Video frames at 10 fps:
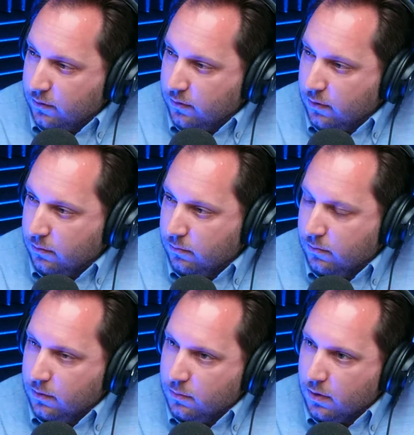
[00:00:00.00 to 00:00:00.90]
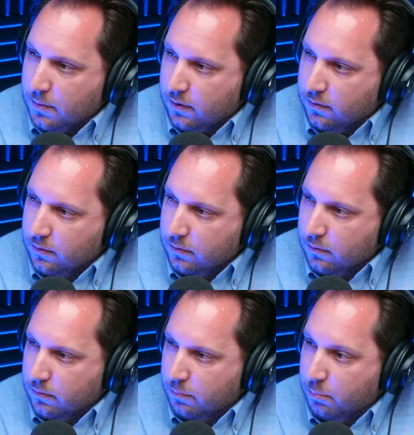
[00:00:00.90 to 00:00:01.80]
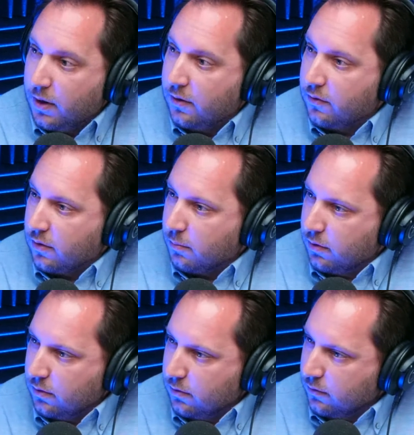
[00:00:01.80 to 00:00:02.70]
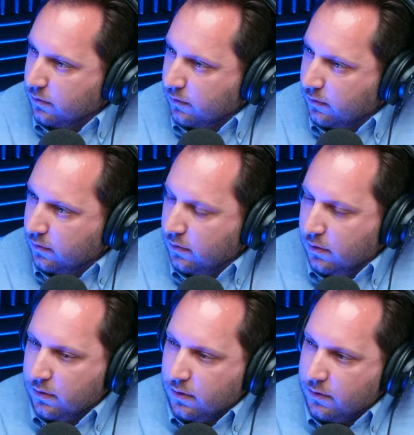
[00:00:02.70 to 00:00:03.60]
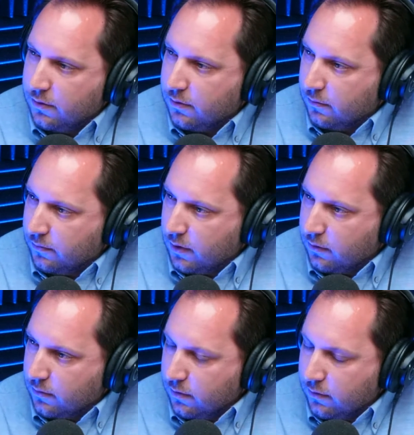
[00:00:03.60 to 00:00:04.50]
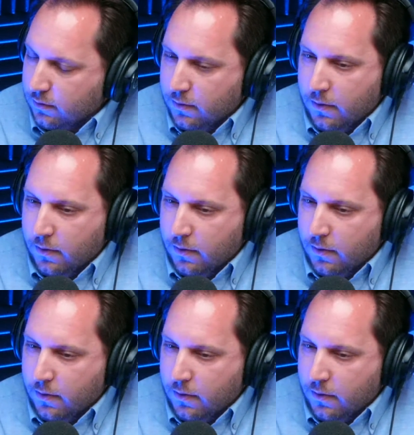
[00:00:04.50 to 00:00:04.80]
so you worry about two major pollutants, nitrogen and phosphorus.